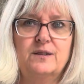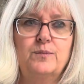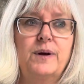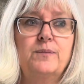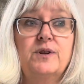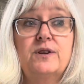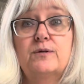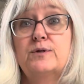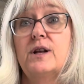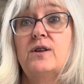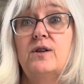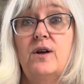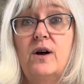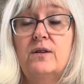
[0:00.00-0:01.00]
Maybe there's a
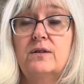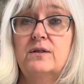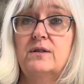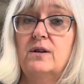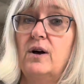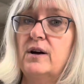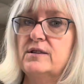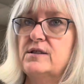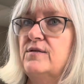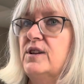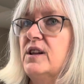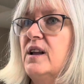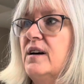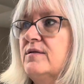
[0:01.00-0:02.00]
loss of
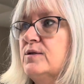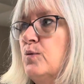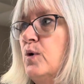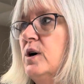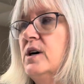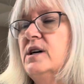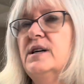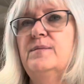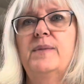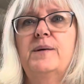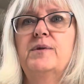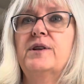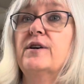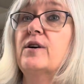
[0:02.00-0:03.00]
a loved one.
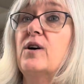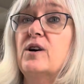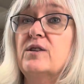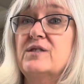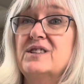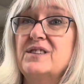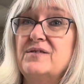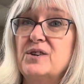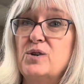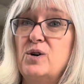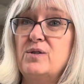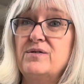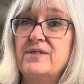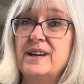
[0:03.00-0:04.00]
Maybe there are
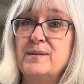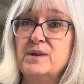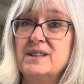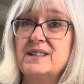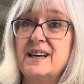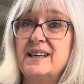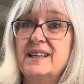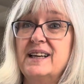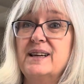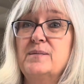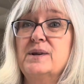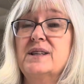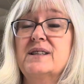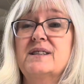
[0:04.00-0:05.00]
difficult family
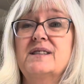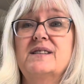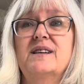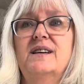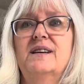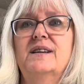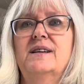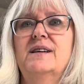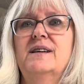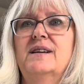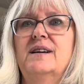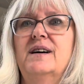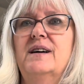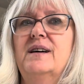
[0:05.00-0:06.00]
dynamics.
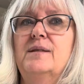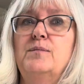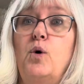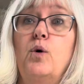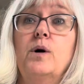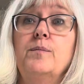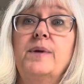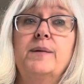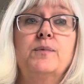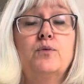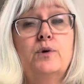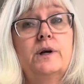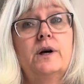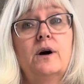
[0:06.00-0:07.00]
Or maybe
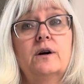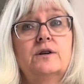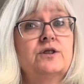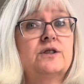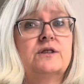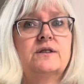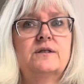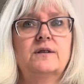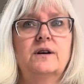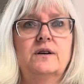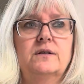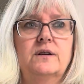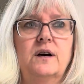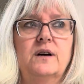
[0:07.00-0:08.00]
we are just
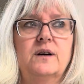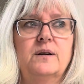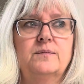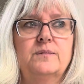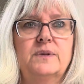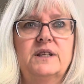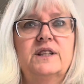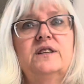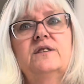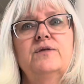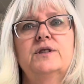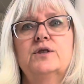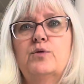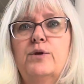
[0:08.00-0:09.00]
an
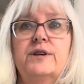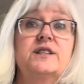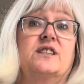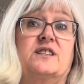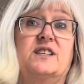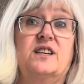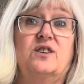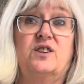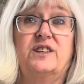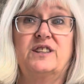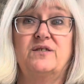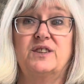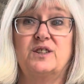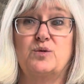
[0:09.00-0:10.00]
individual that's a single
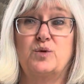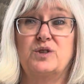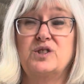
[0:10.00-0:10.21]
individual.